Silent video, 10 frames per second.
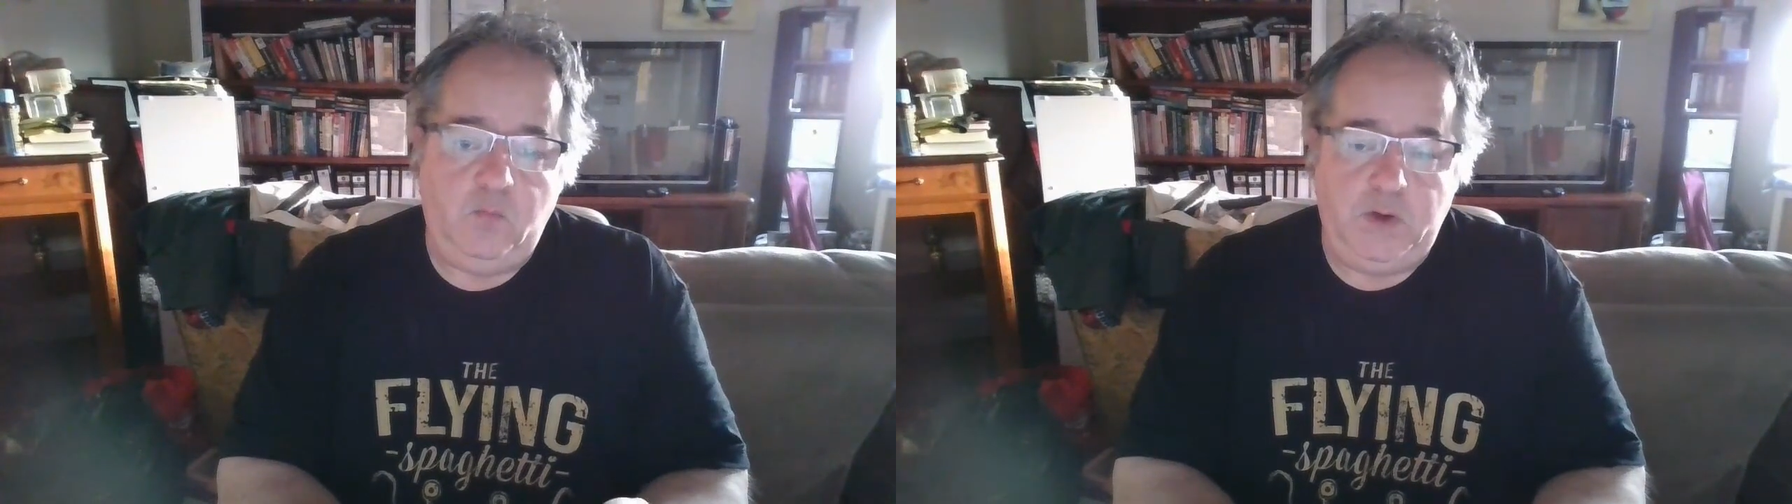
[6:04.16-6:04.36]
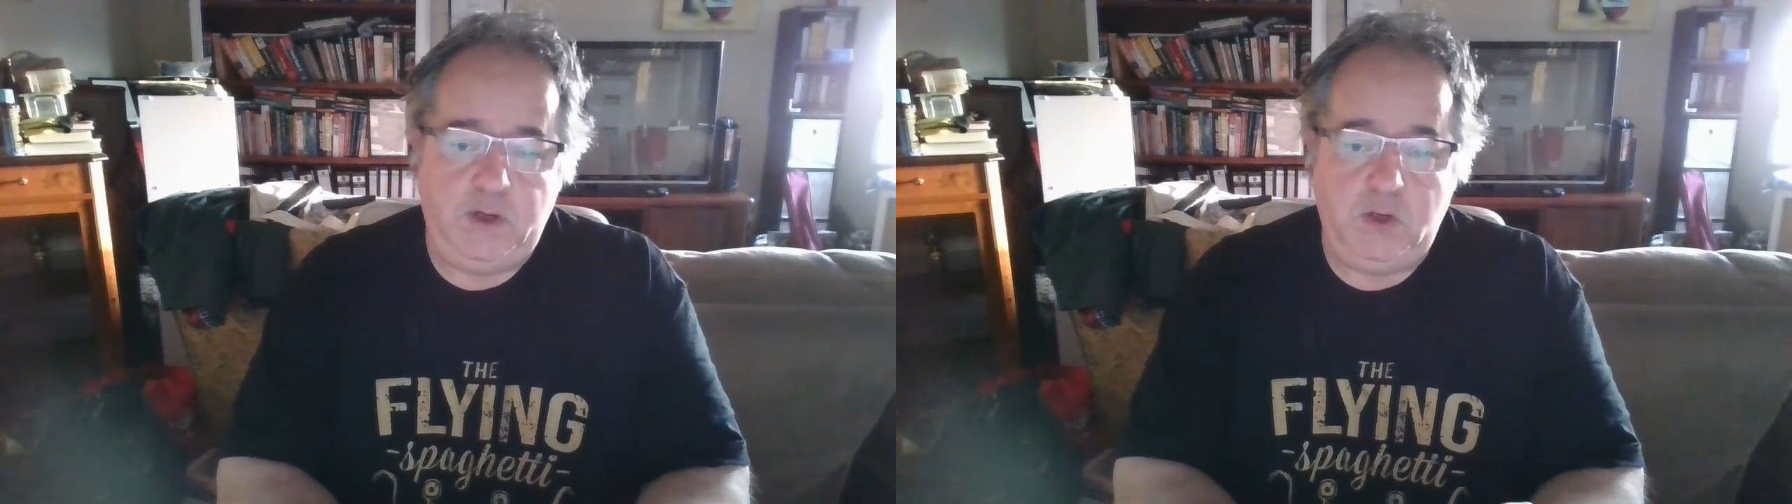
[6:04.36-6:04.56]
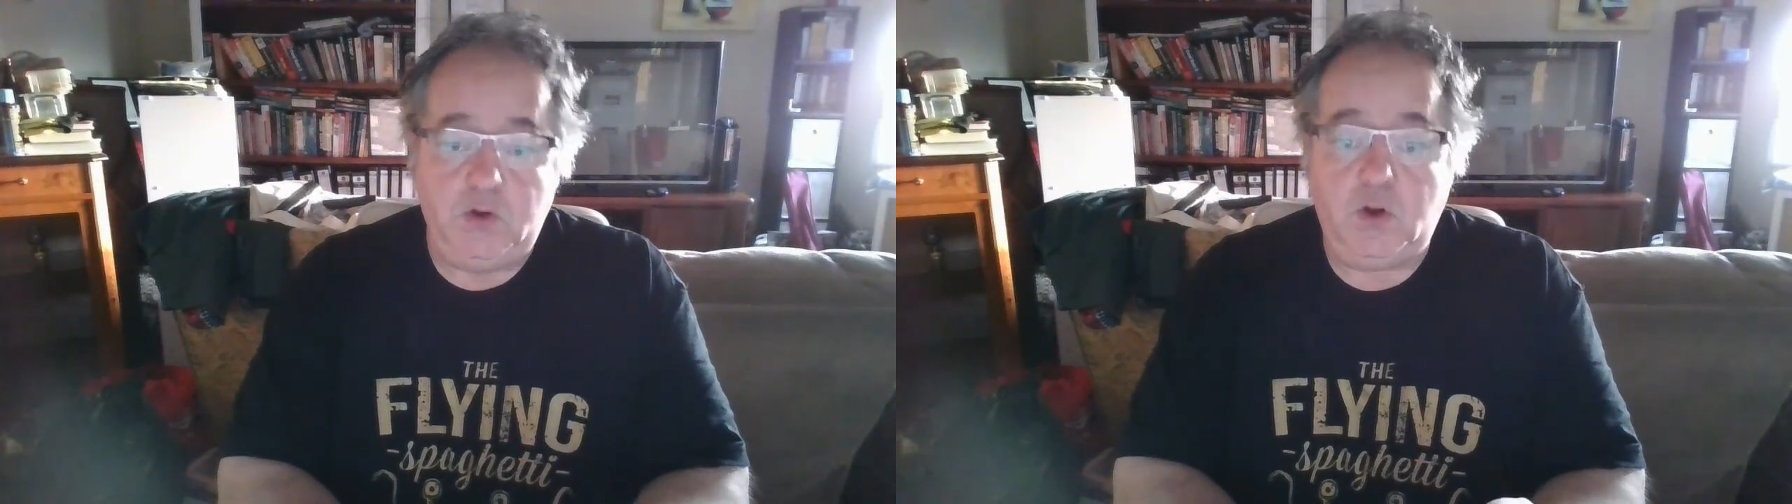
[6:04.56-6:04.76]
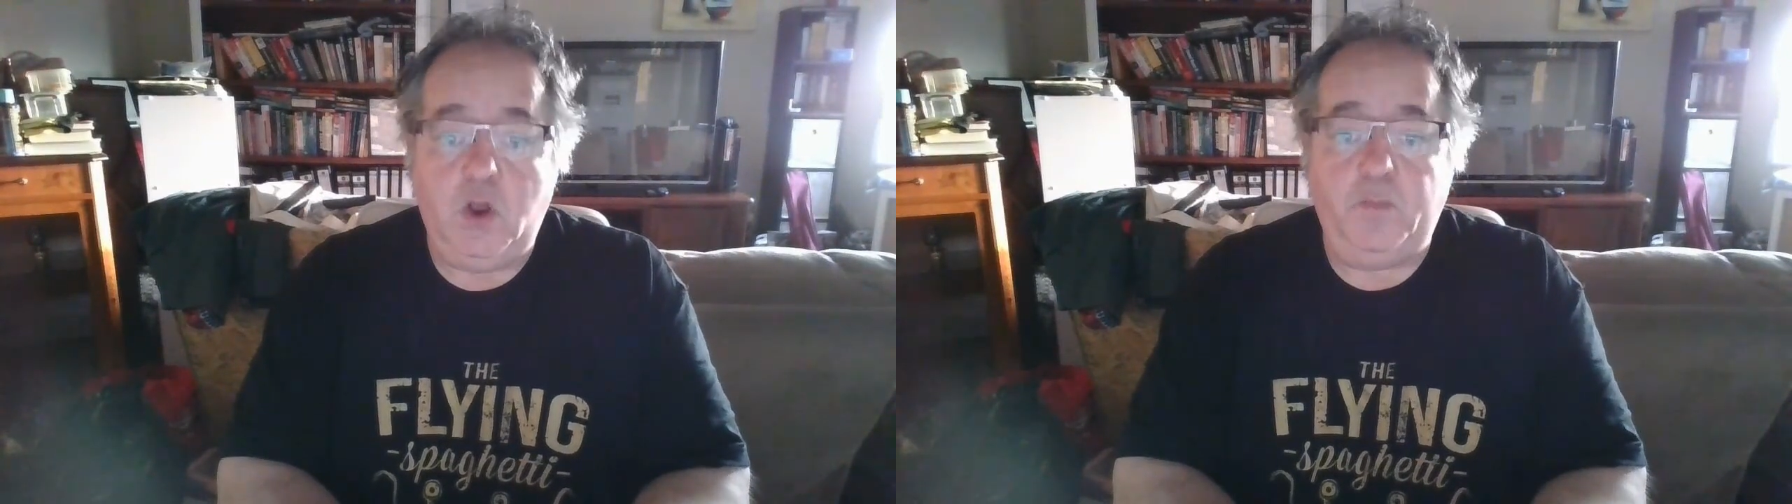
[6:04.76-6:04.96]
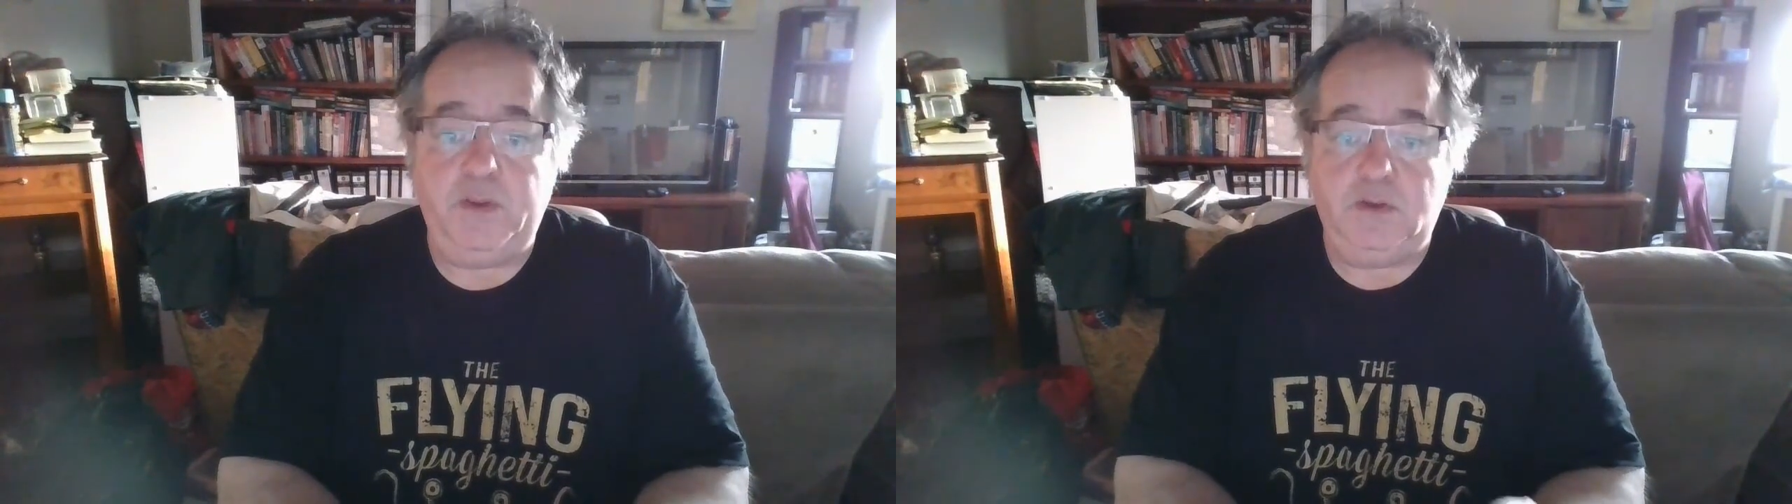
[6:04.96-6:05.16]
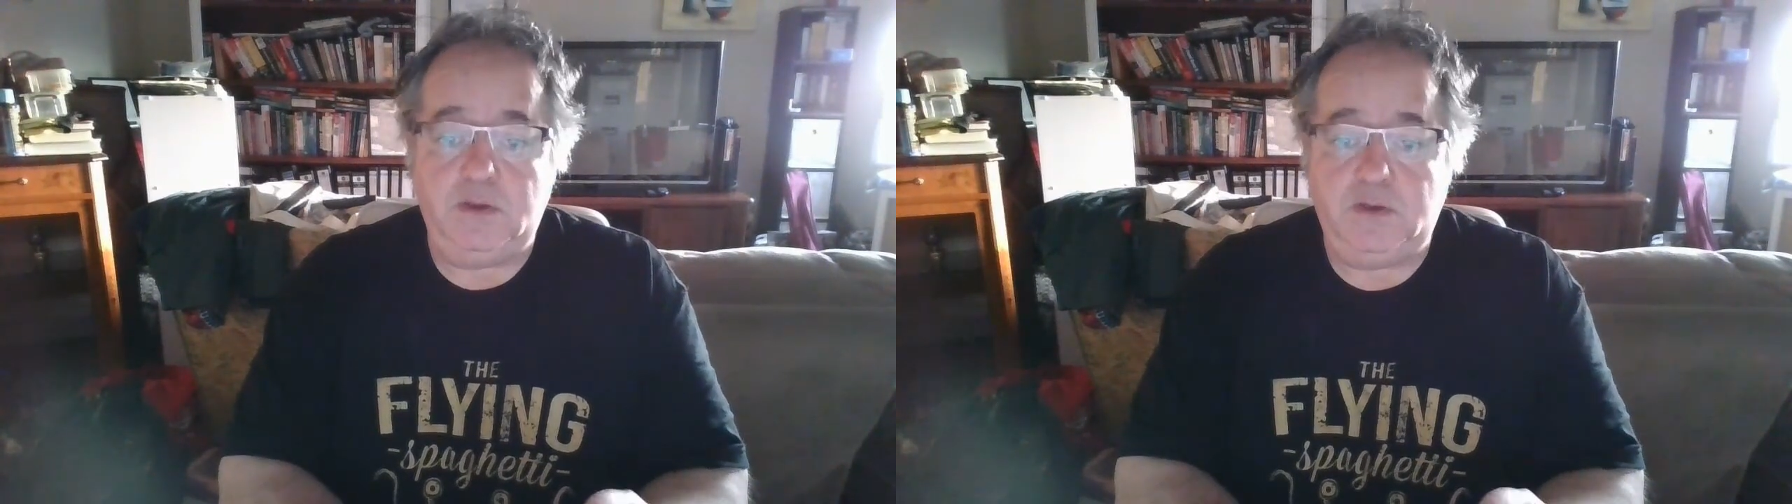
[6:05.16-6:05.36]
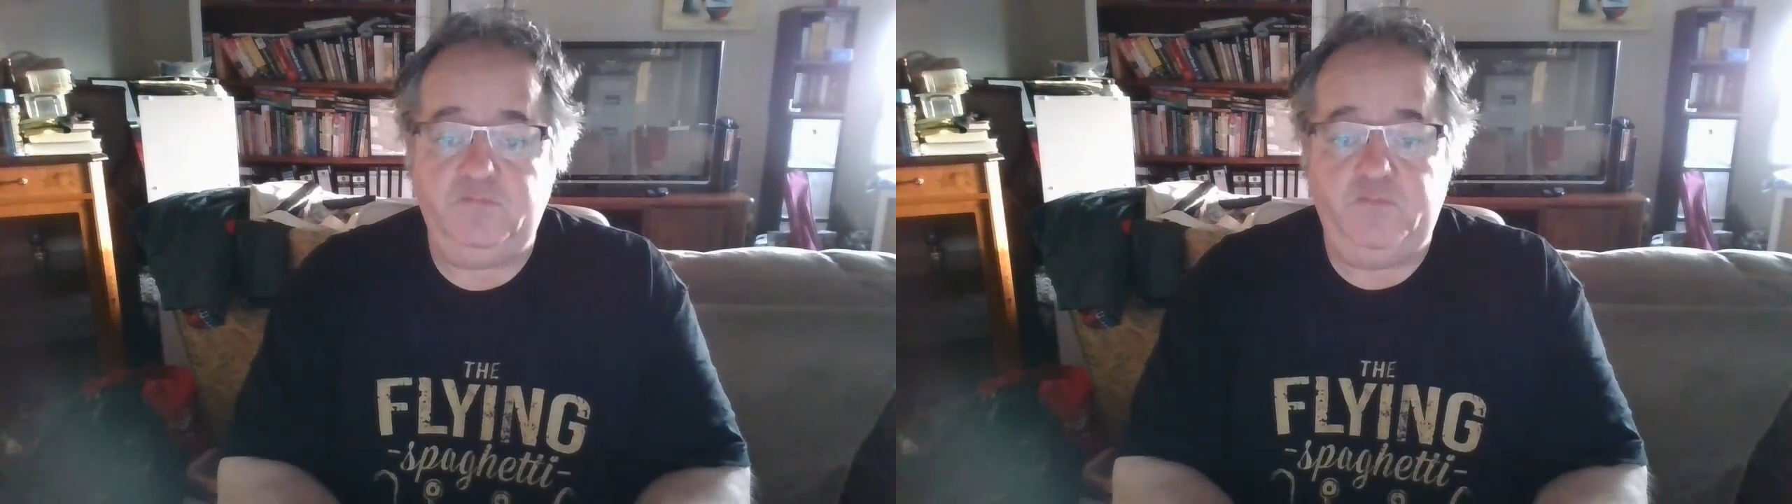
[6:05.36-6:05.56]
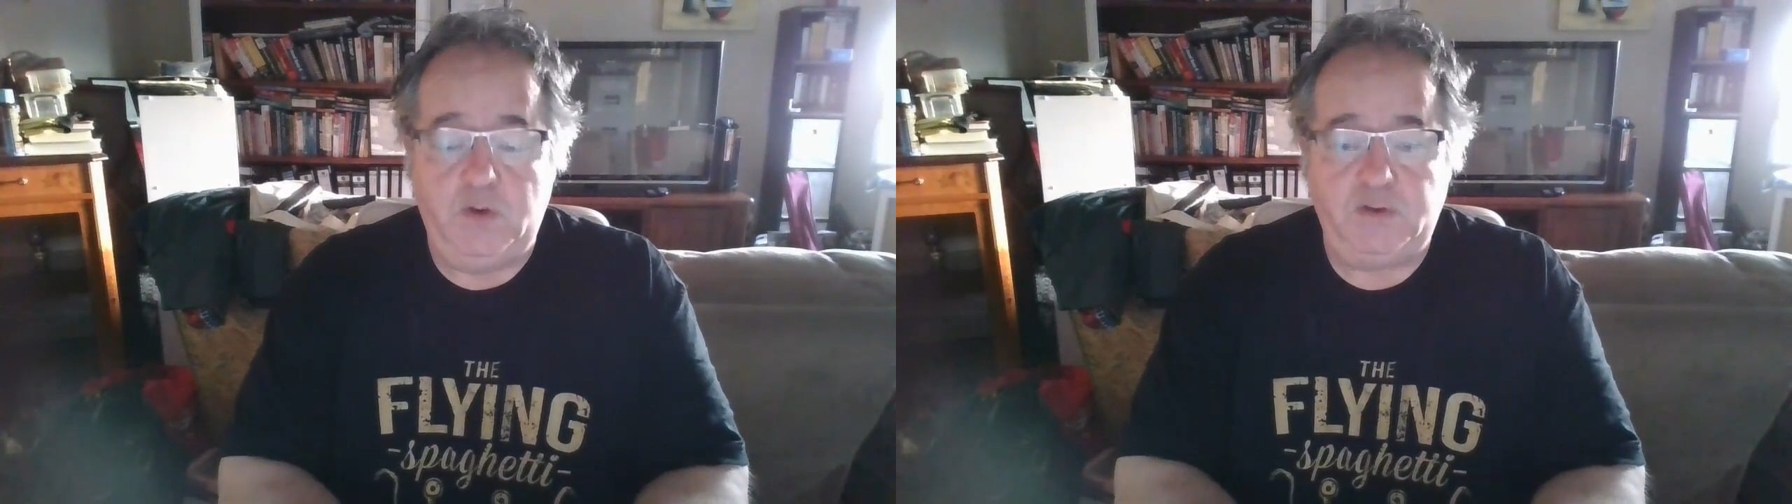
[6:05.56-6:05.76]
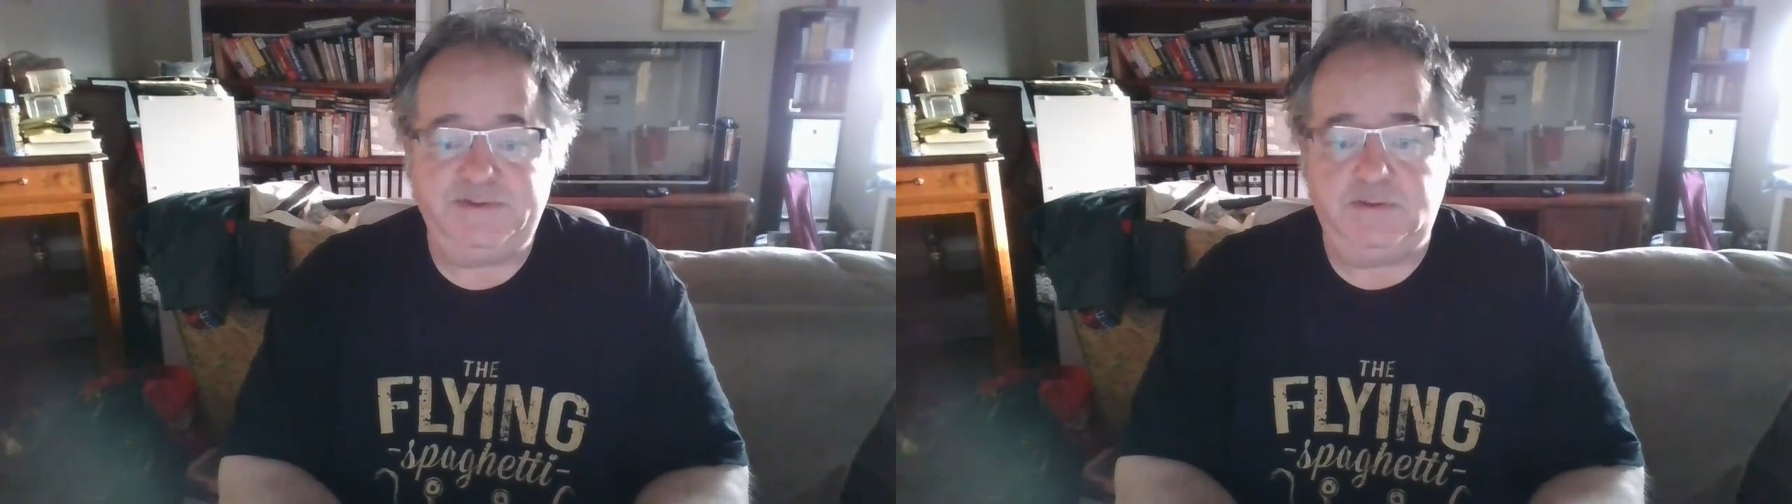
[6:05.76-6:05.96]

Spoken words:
really good copy that converts.